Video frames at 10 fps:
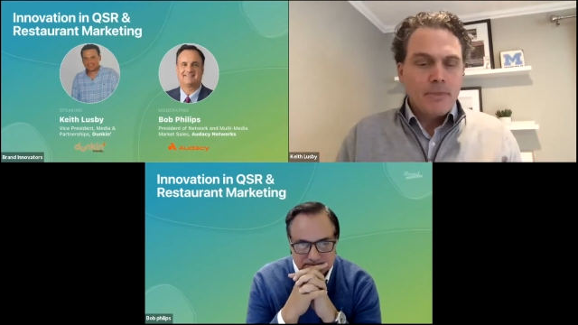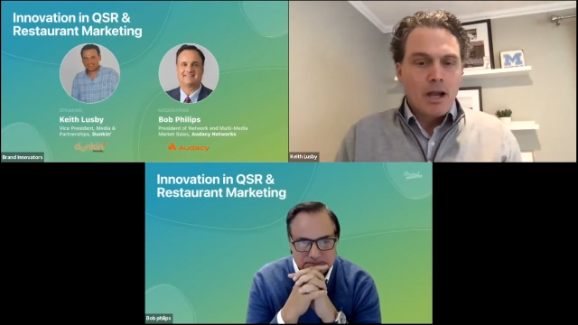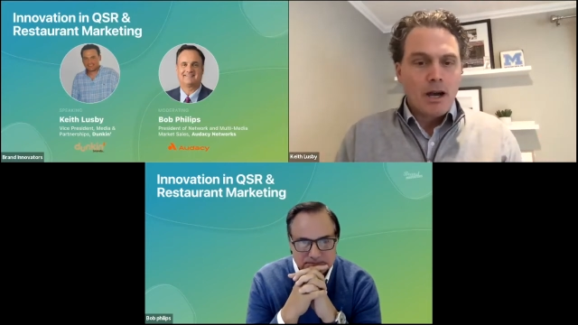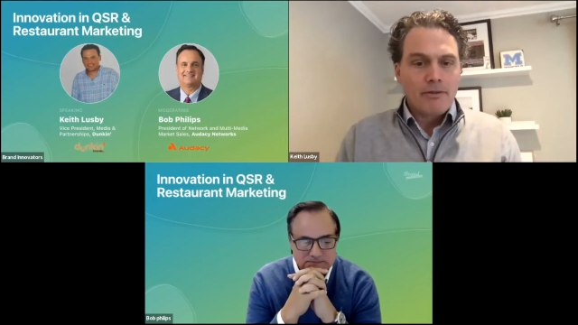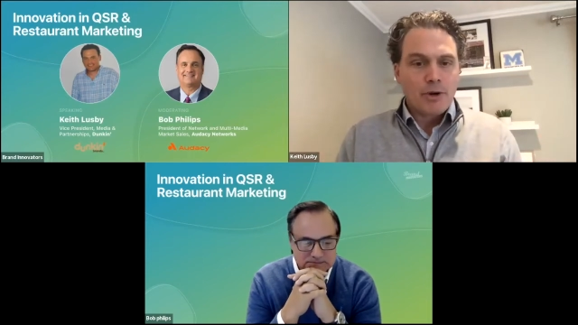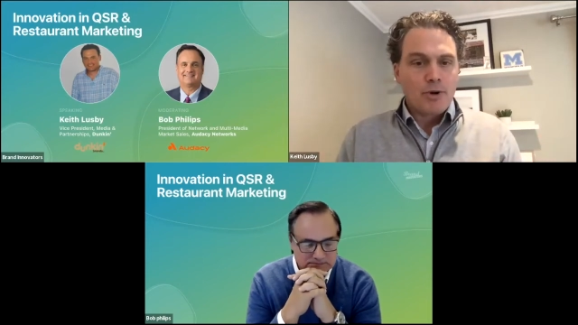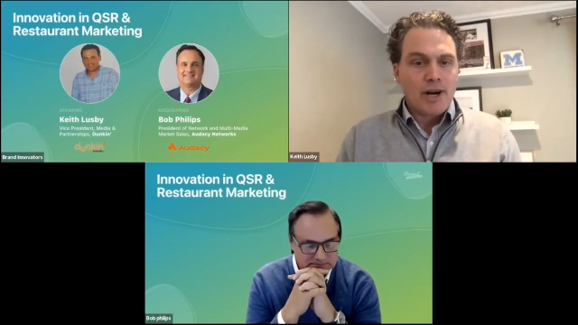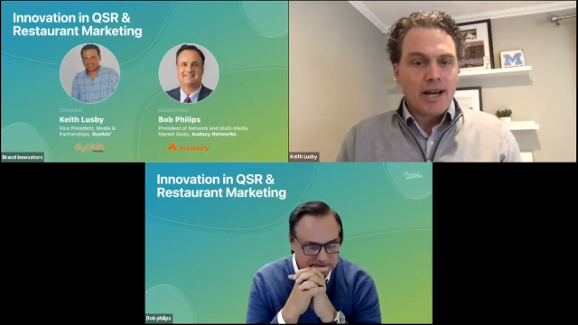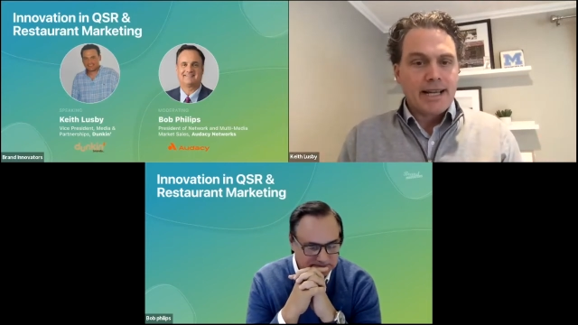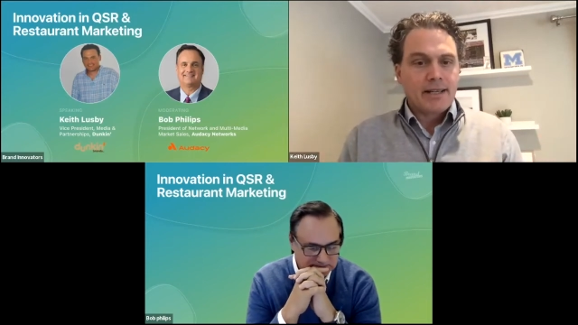Speaker 1: of your
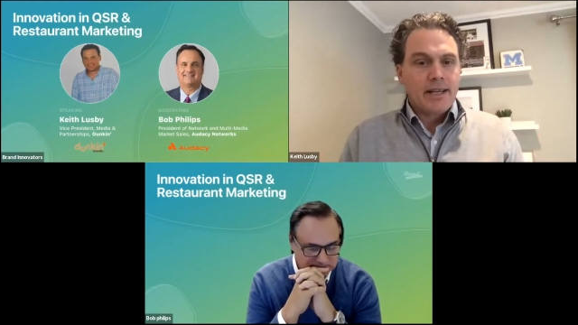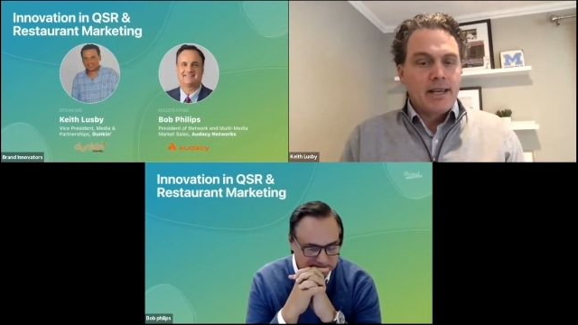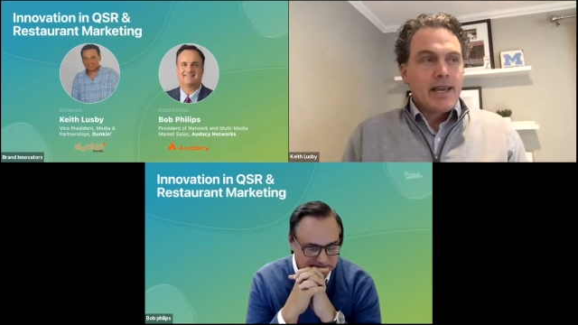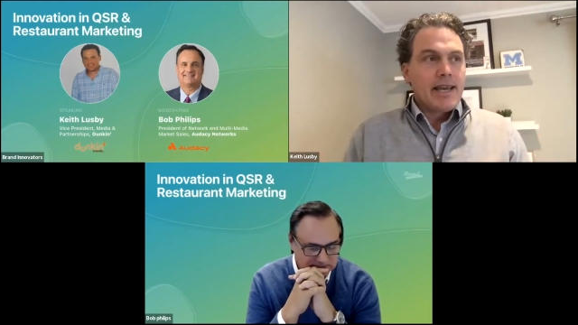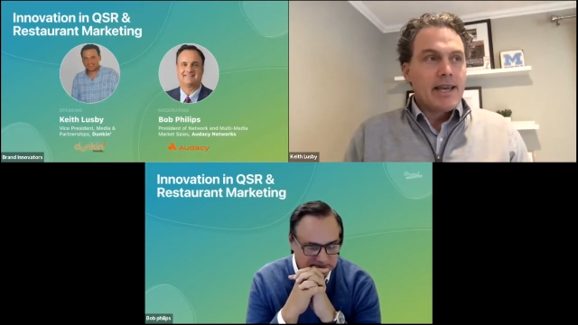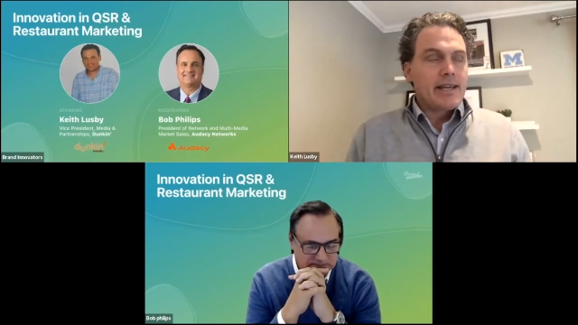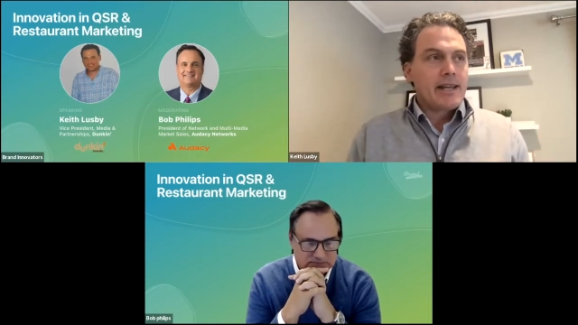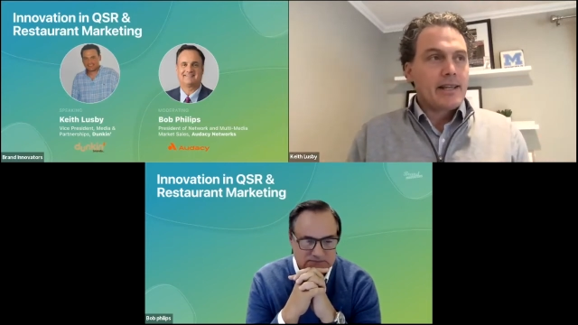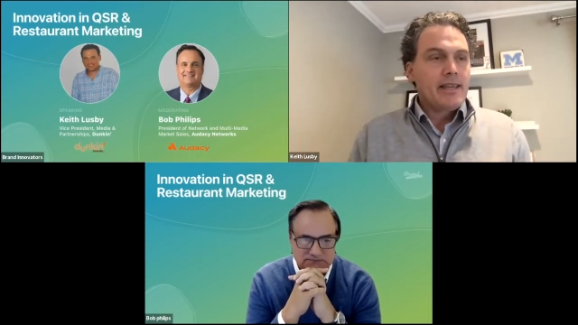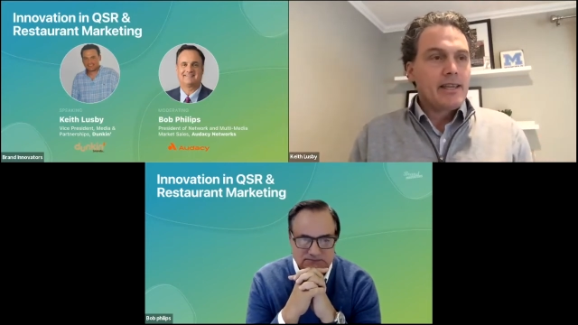brand and, and
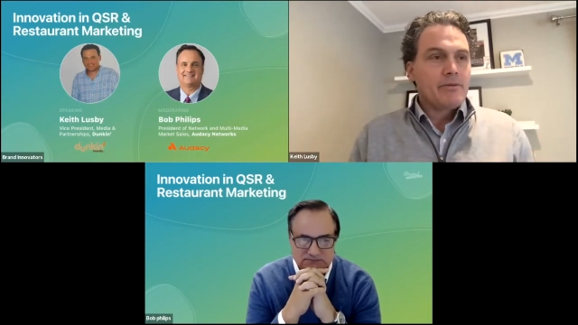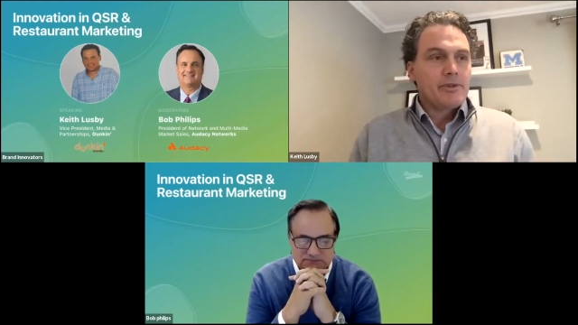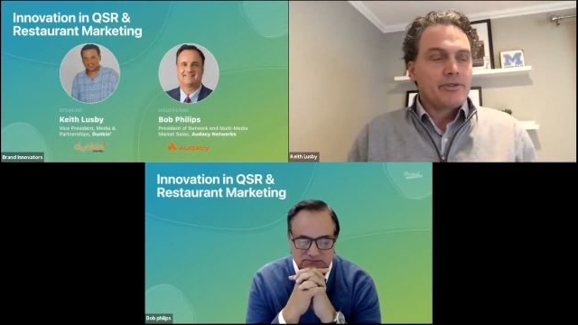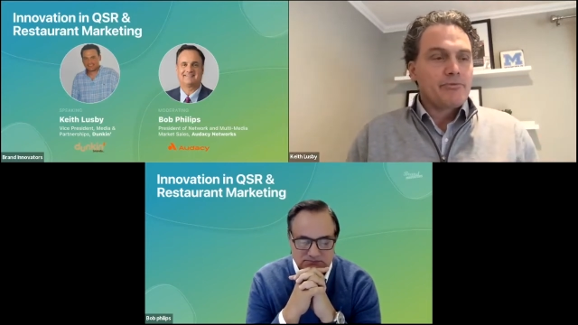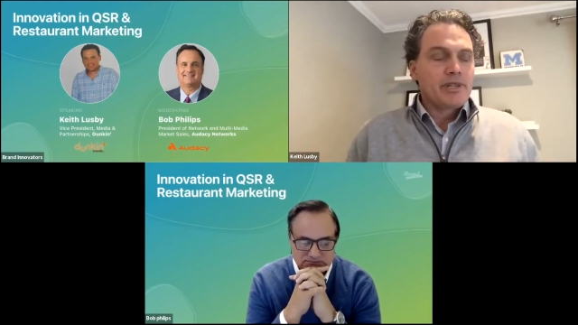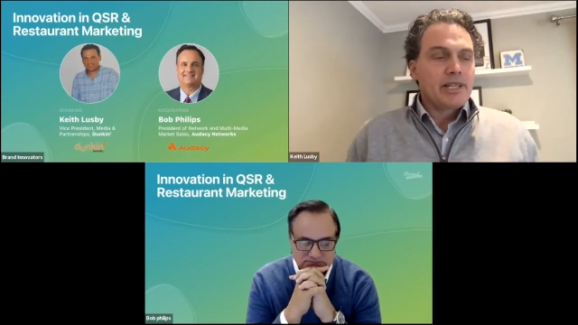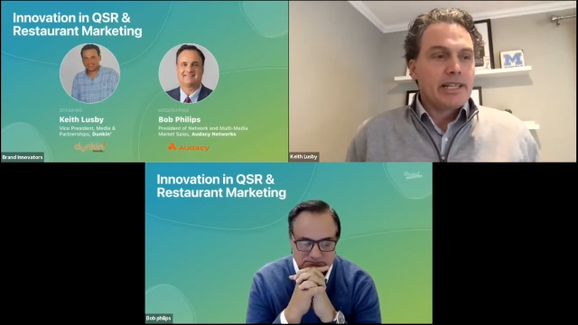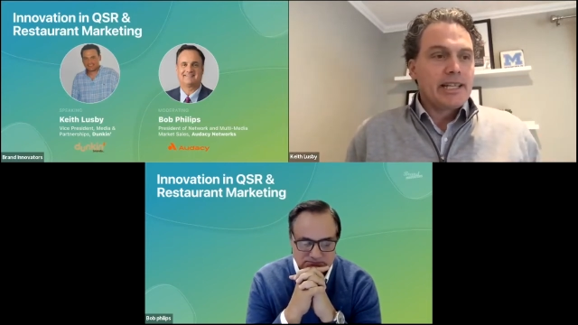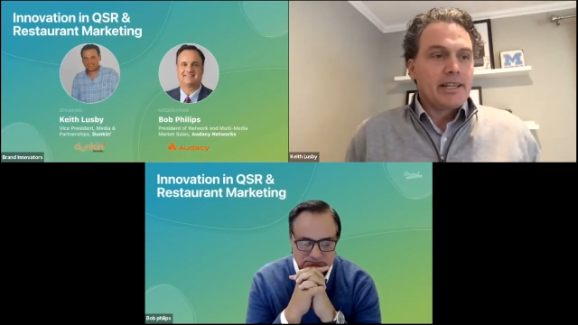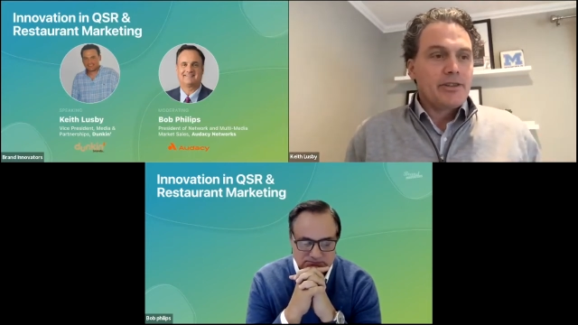I think it was really
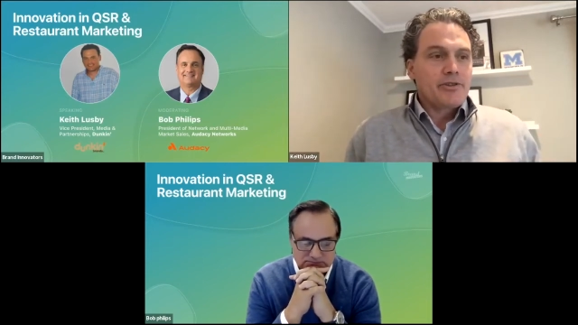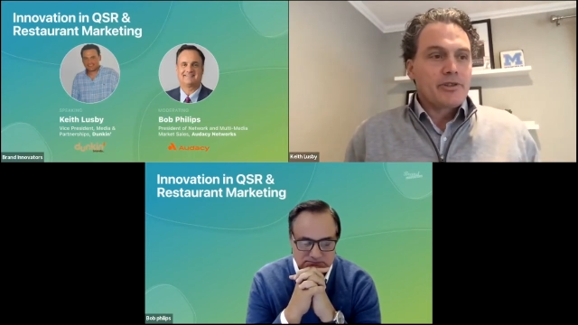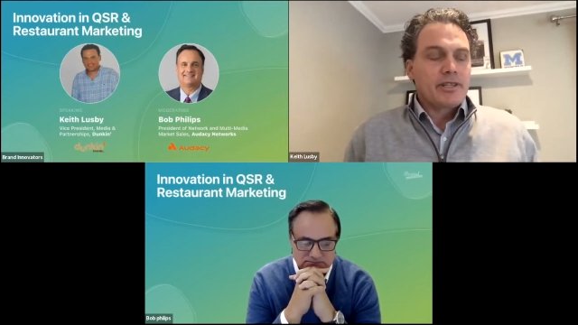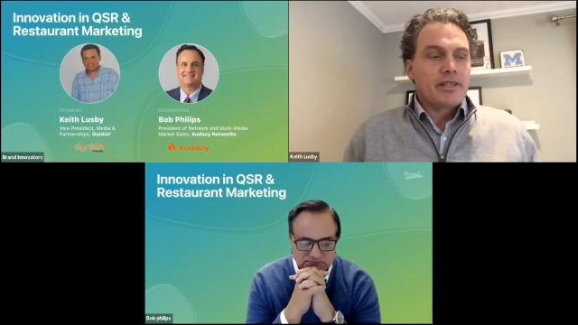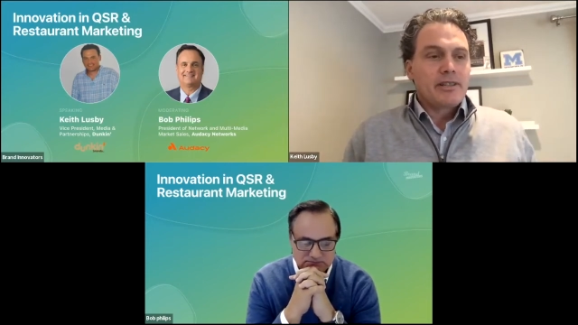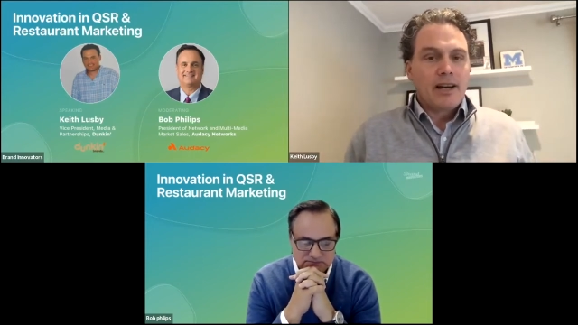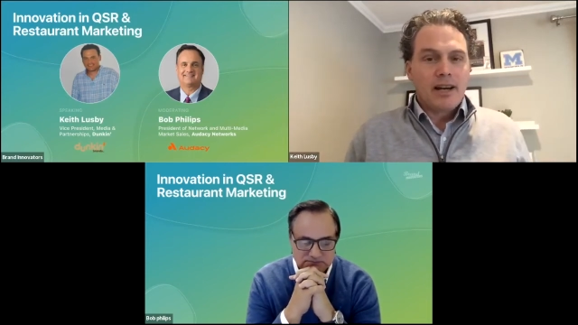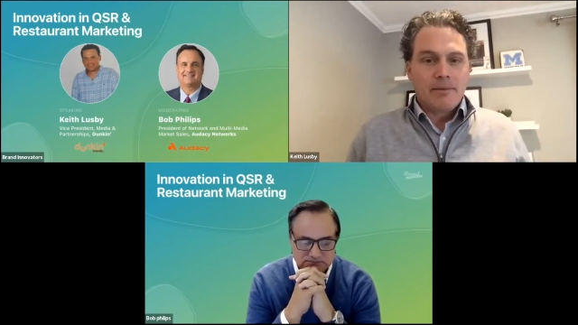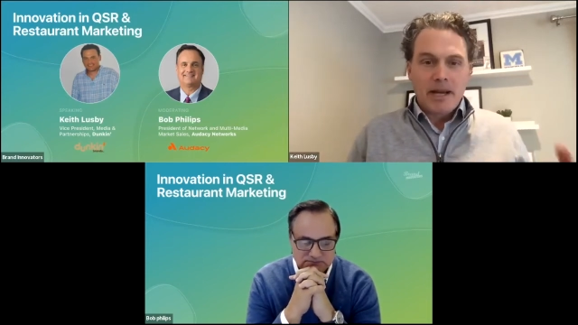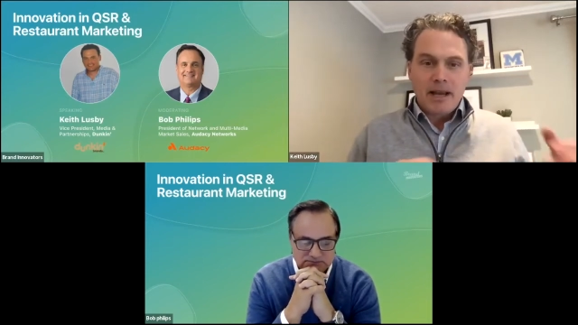an interesting
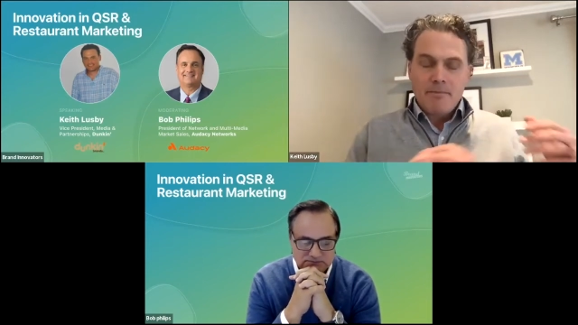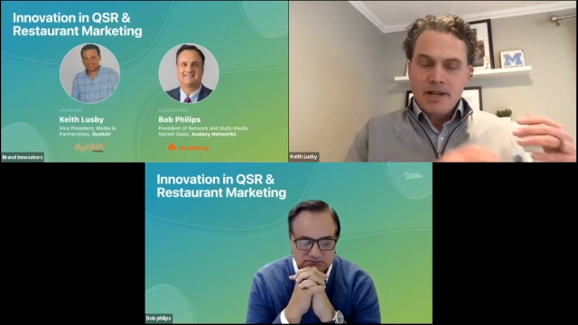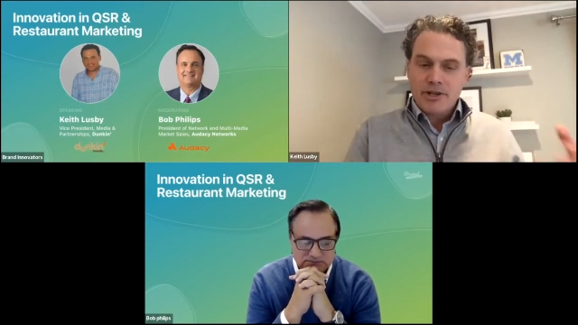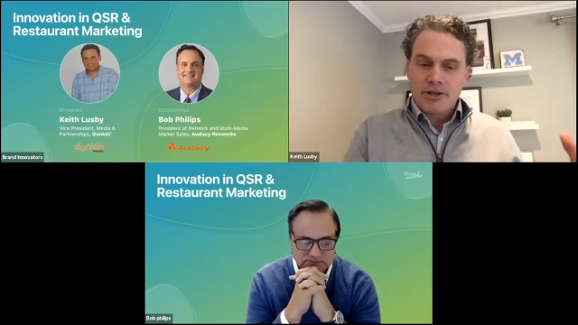time. I, I mentioned